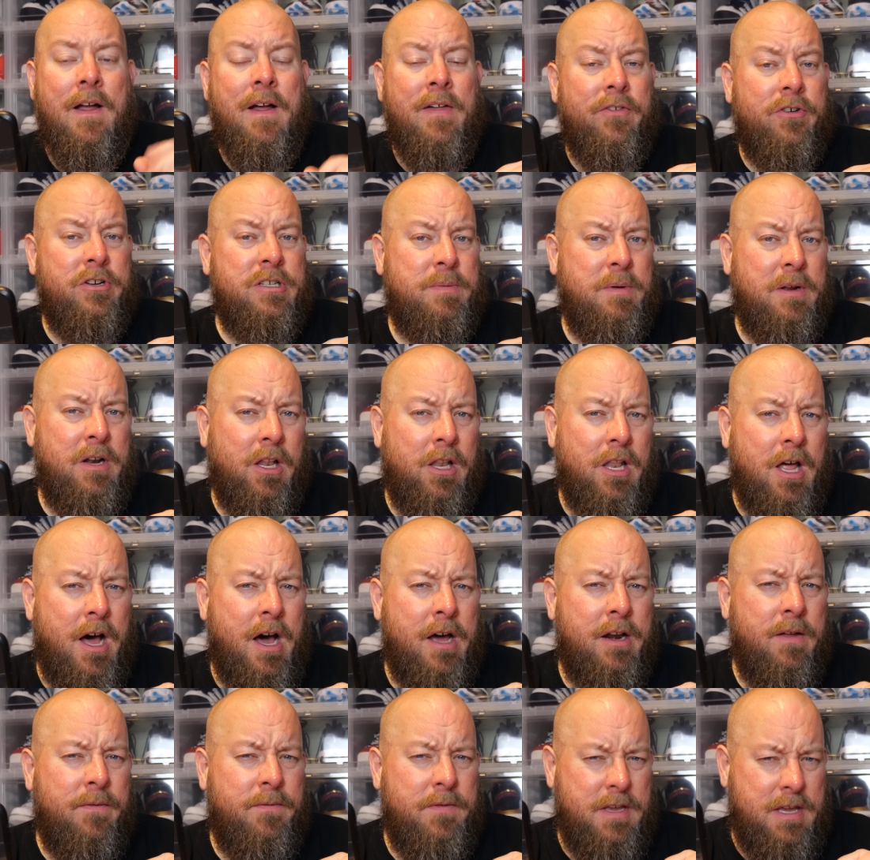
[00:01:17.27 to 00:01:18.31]
There's been a
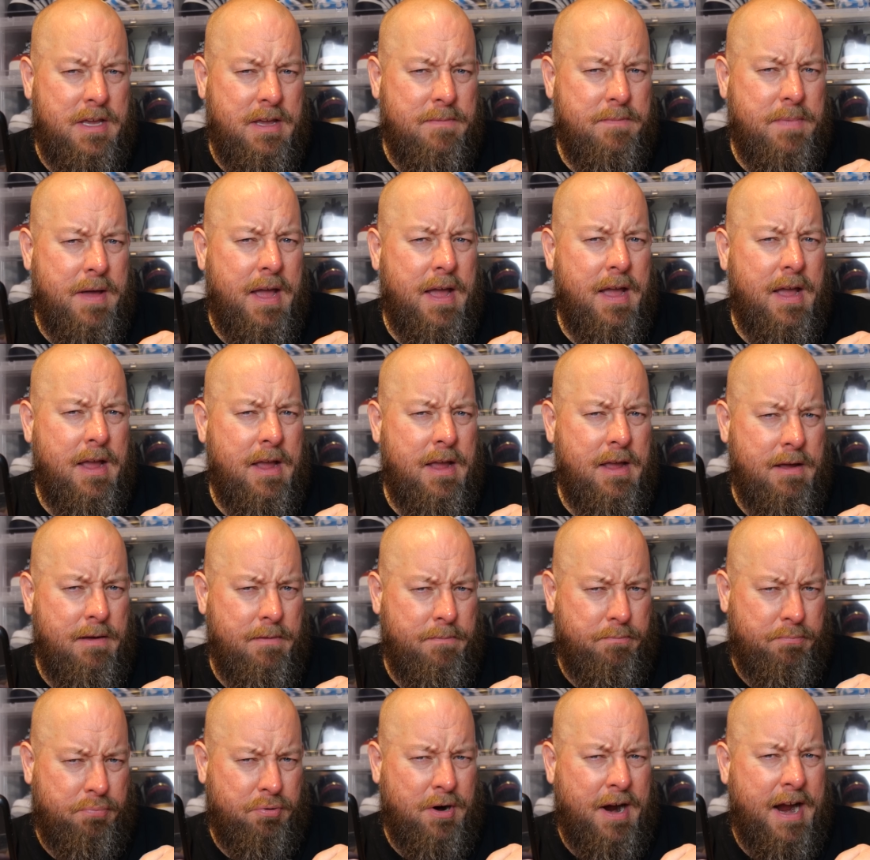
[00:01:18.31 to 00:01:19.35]
lot of
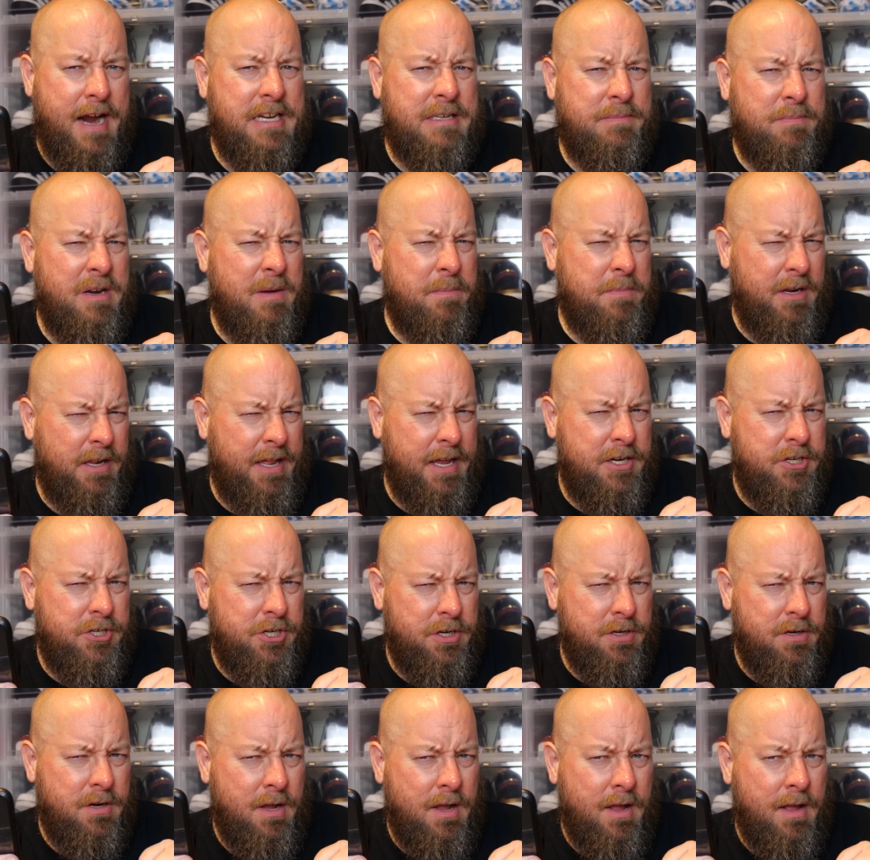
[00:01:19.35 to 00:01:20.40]
eBay price
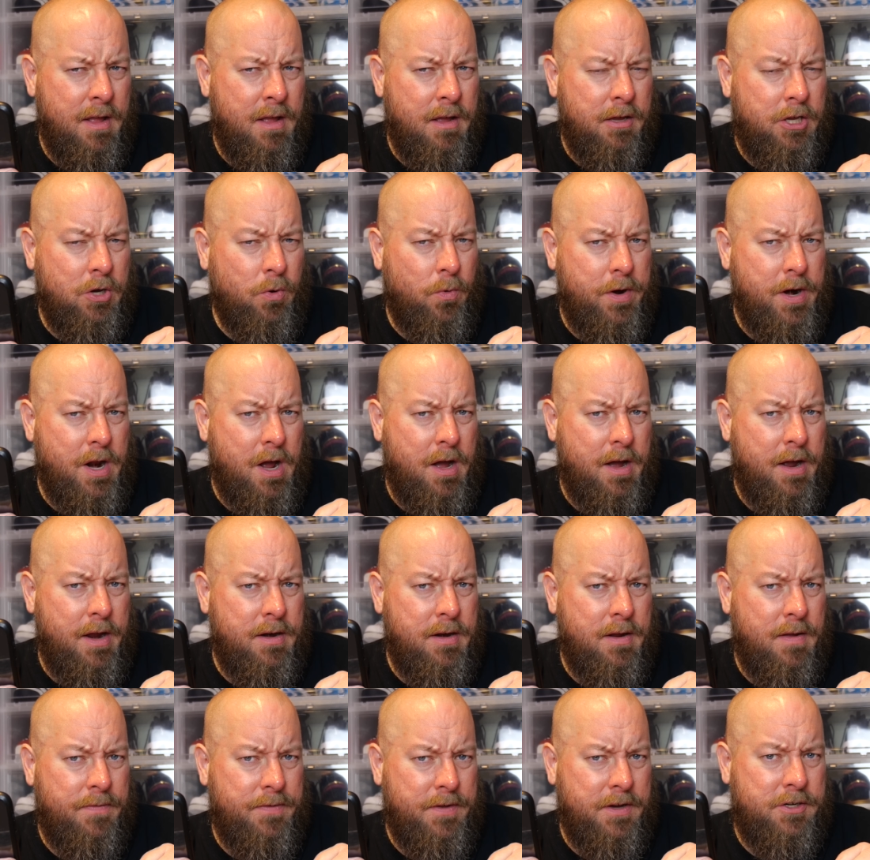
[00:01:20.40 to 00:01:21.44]
manipulation going
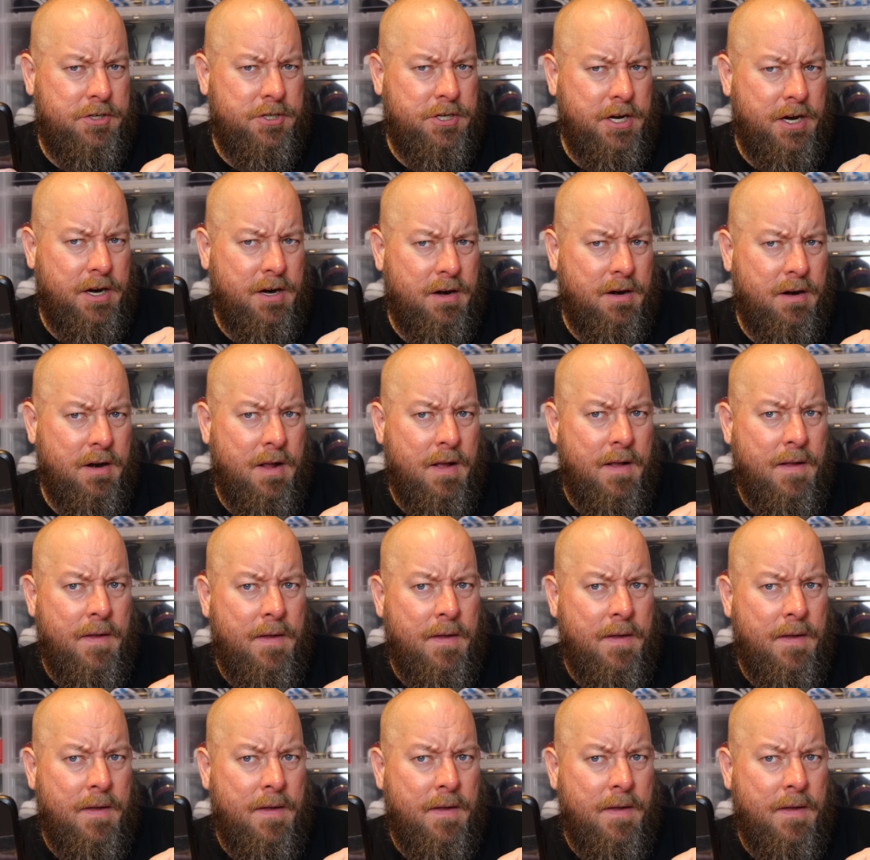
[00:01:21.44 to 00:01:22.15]
on this year.